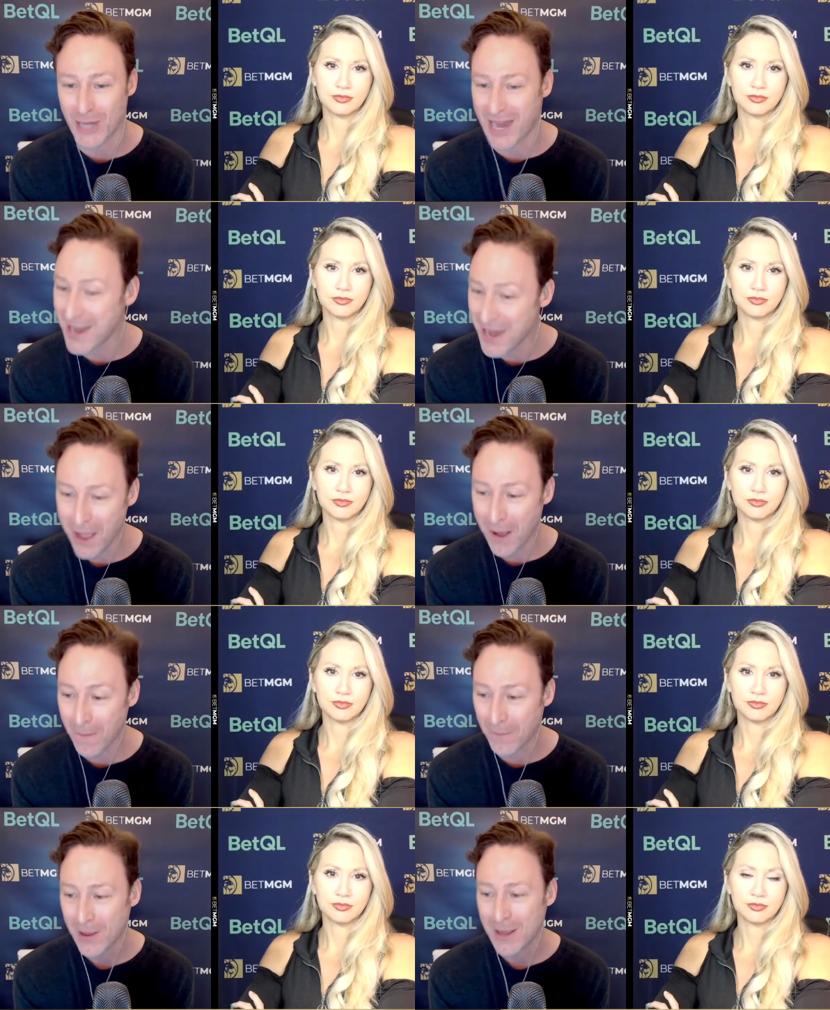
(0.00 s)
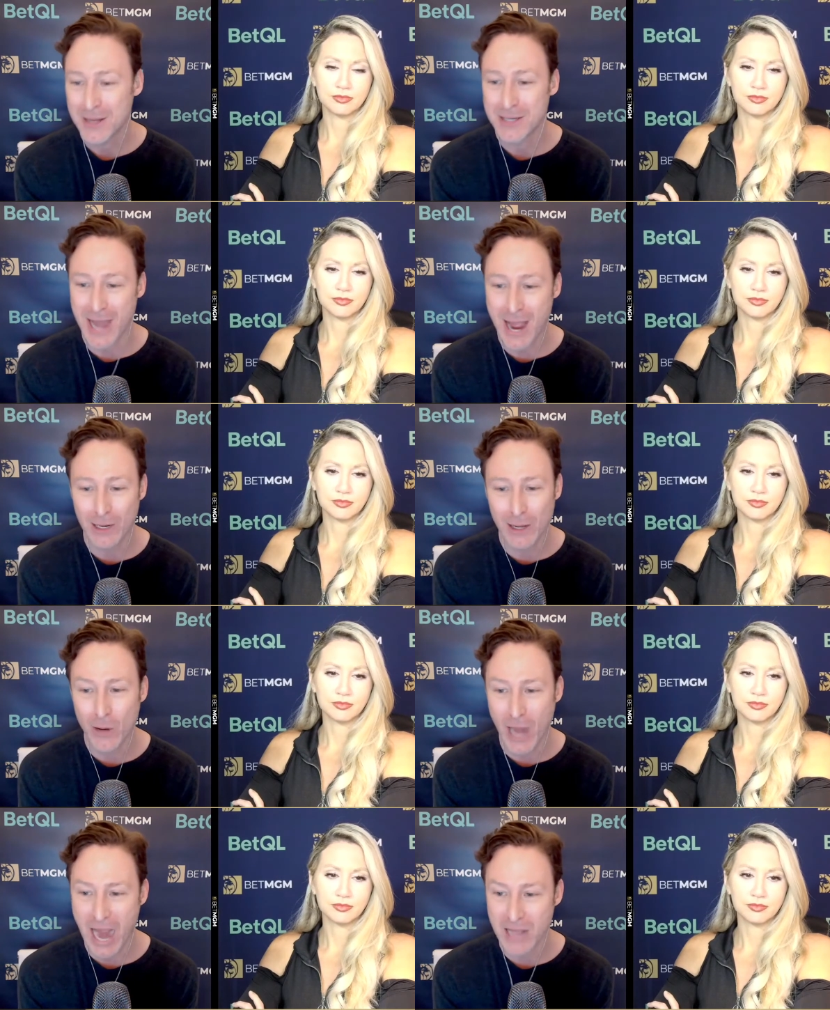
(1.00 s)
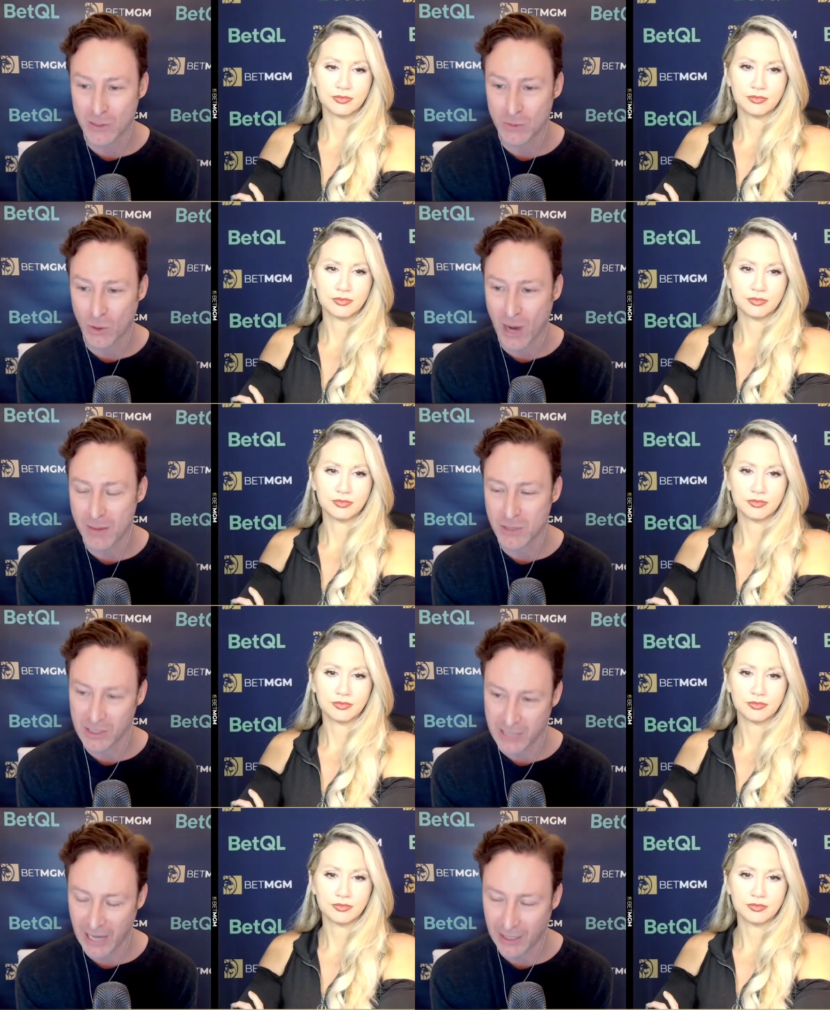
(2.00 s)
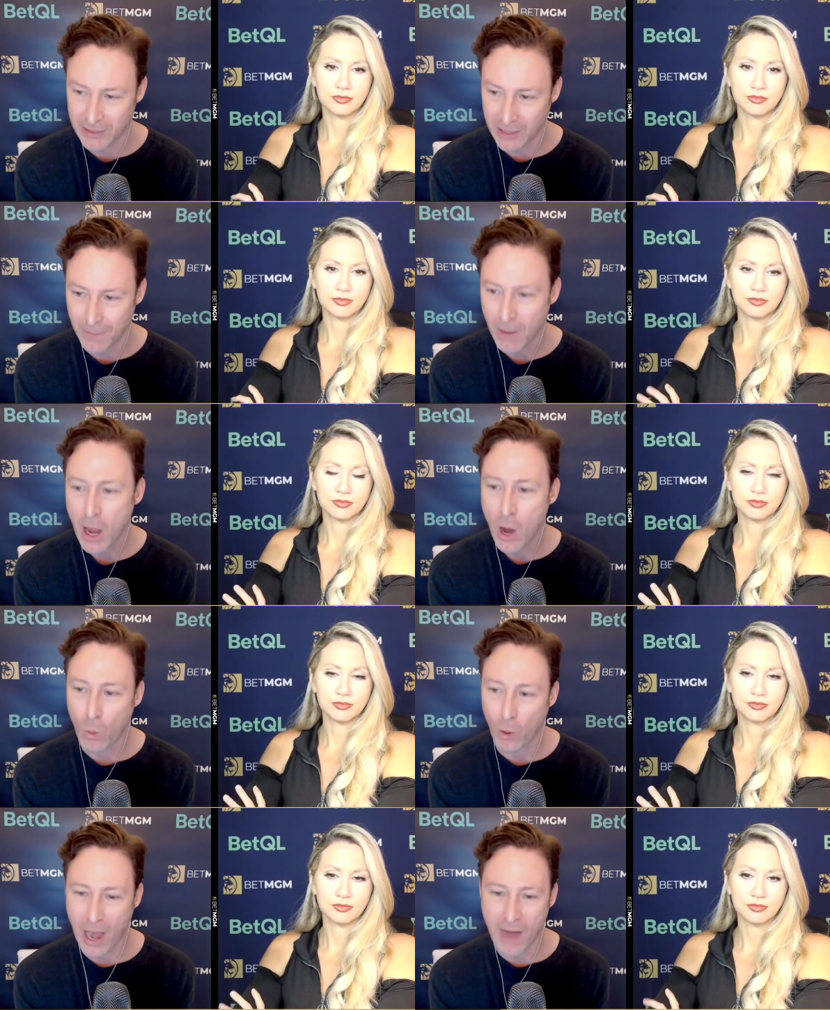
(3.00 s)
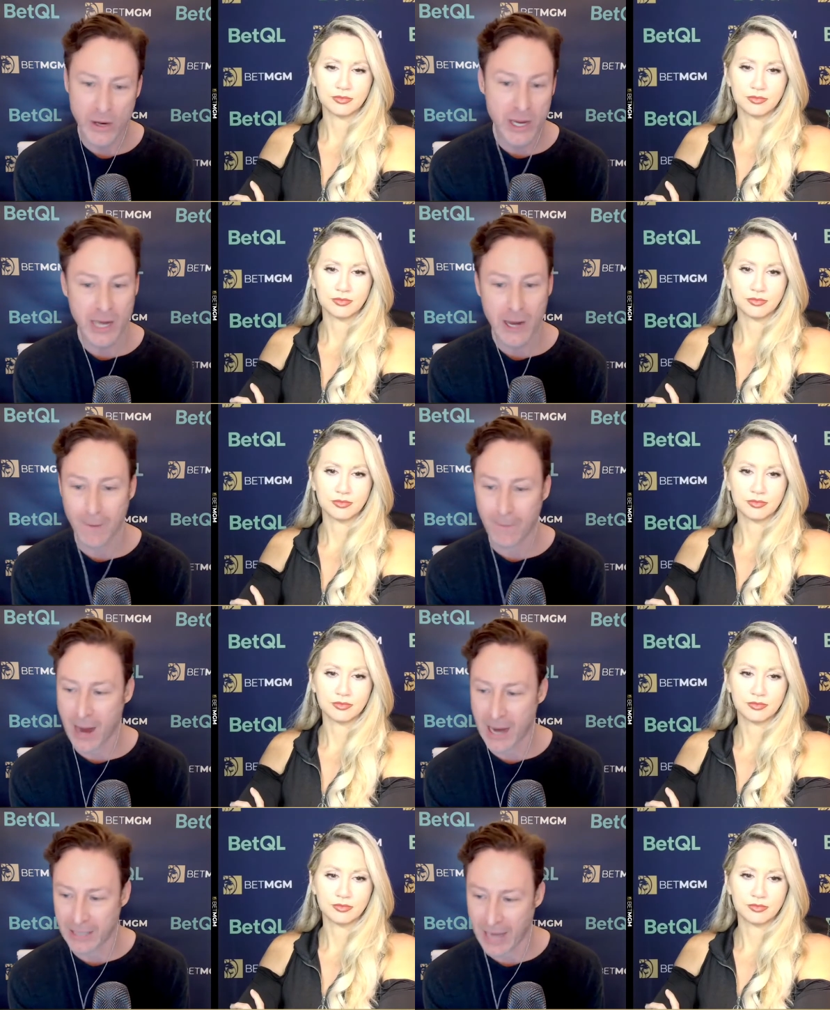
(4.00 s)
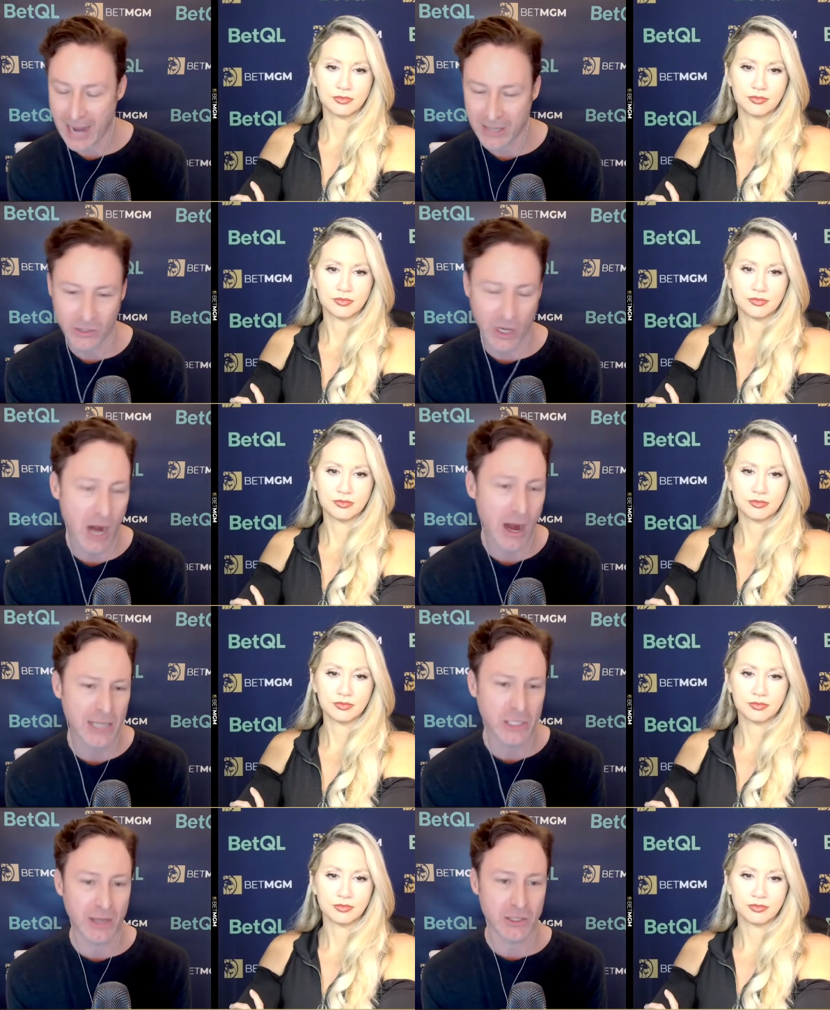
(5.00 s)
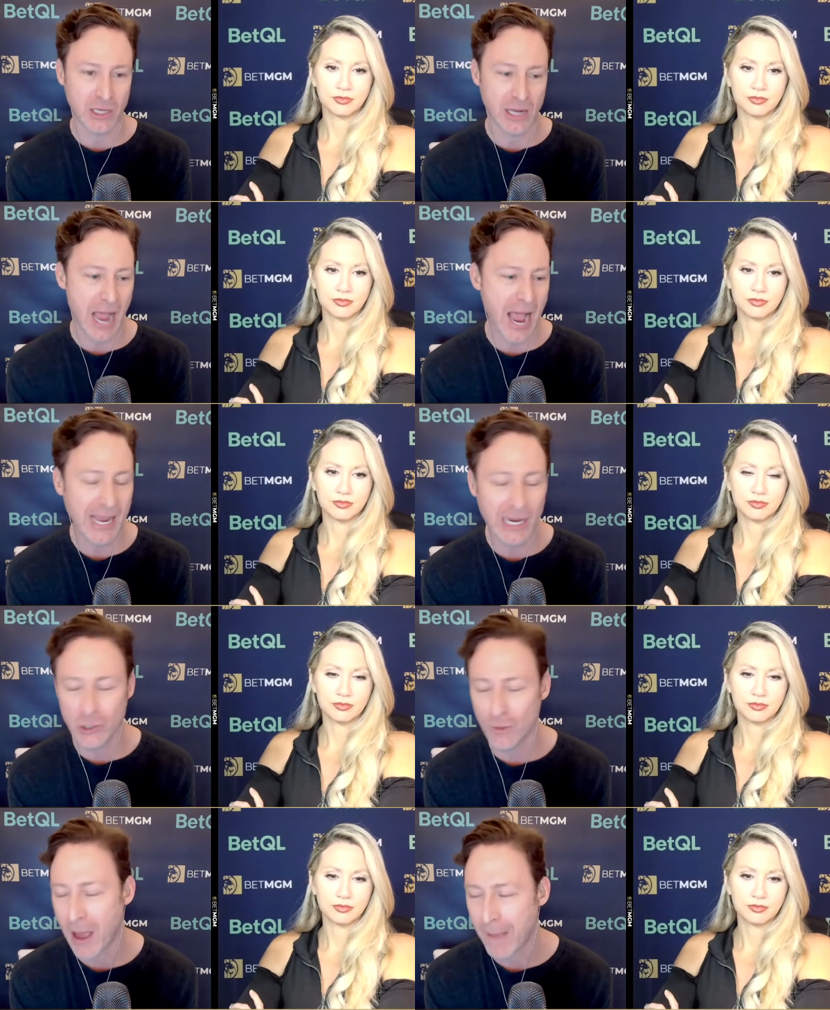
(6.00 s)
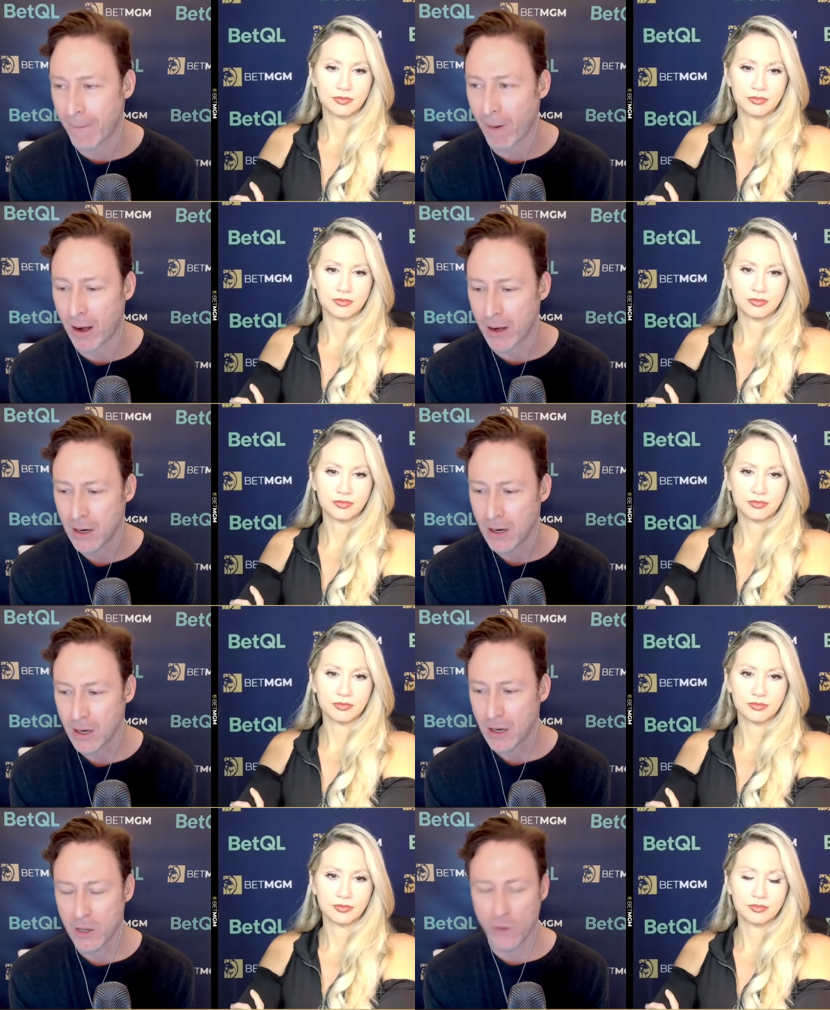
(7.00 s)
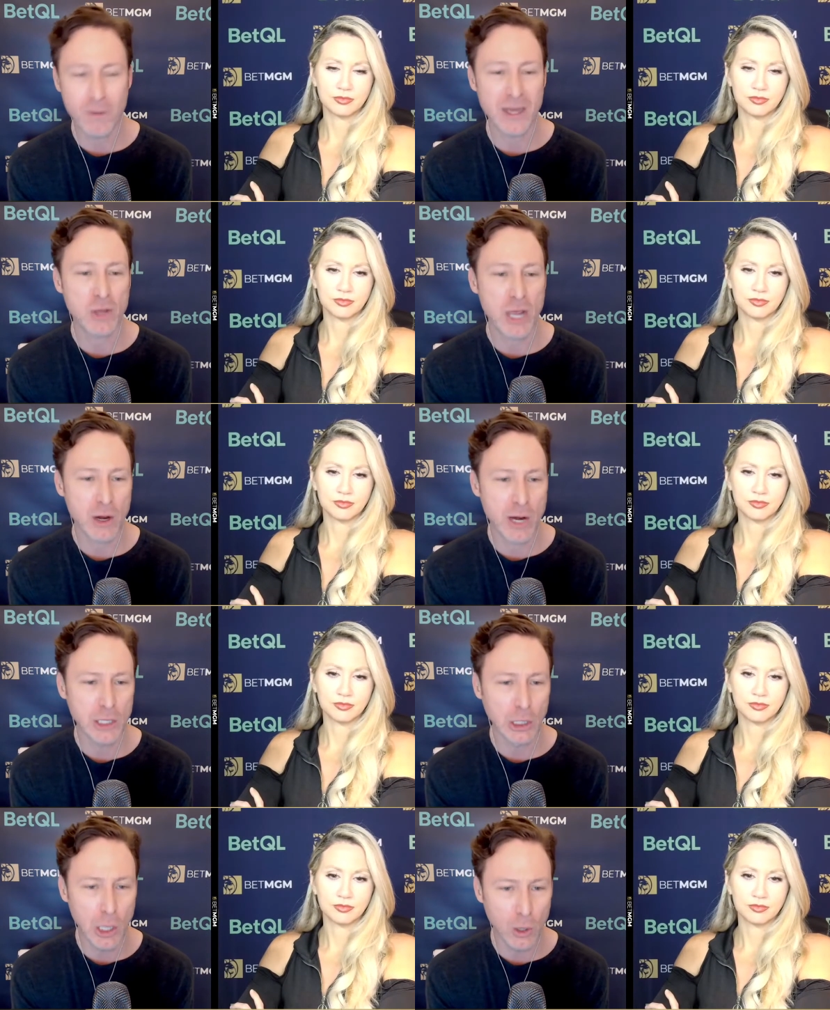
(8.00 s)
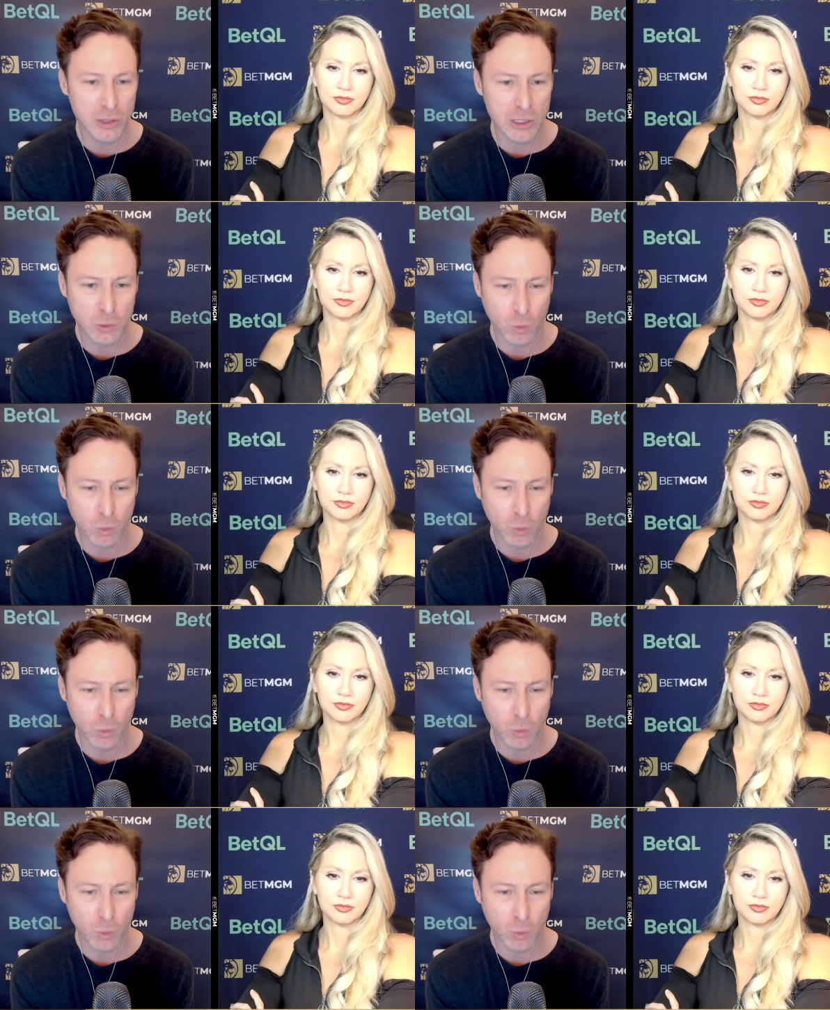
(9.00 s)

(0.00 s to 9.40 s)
Speaker 1: any help. Download and subscribe to the Daily Tip wherever you get your podcasts. All right, Chelsa, I got to do my part. You've been carrying the load this